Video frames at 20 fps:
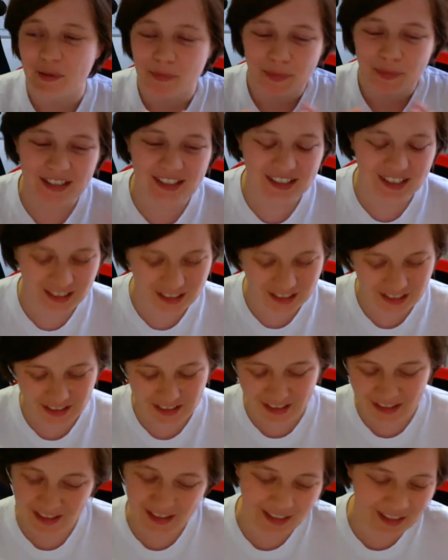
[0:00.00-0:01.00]

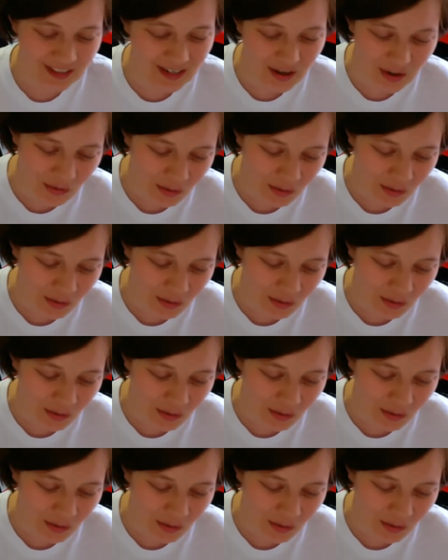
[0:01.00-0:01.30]
Basically,